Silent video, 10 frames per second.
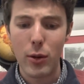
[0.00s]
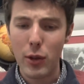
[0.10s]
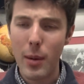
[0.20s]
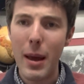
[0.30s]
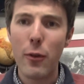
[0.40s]
So it's
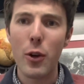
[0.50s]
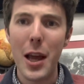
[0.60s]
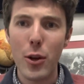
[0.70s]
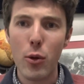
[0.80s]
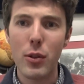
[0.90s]
going to make for an
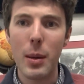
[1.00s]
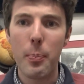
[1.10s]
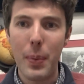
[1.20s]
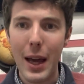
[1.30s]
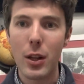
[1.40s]
interesting
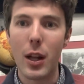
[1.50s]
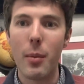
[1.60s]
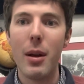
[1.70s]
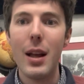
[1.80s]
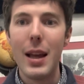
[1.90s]

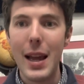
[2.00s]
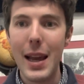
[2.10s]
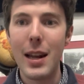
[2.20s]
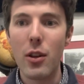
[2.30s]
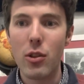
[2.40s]
bedlam
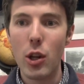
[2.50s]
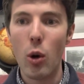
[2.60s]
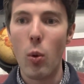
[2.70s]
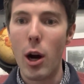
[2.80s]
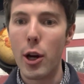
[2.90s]
in
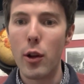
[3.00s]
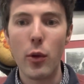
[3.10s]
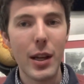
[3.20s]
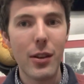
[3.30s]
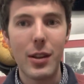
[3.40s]
Stillwater.
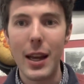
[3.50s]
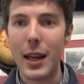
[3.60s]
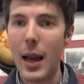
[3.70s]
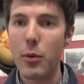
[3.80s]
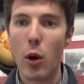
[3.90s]
Those in-state
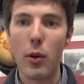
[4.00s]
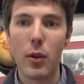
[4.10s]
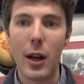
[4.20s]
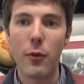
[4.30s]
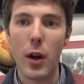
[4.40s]
games are always a
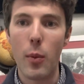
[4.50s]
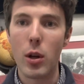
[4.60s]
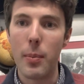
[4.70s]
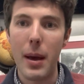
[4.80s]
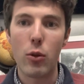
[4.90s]
lot of fun,
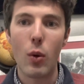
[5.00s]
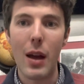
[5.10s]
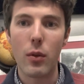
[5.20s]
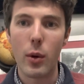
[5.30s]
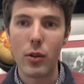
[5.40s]
one of the best
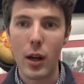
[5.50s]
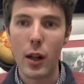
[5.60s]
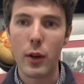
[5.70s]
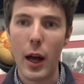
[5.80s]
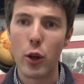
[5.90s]
rivalries in all
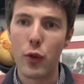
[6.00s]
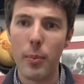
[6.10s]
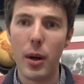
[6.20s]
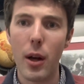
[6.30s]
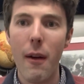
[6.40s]
of college
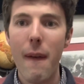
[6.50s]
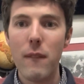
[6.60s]
football.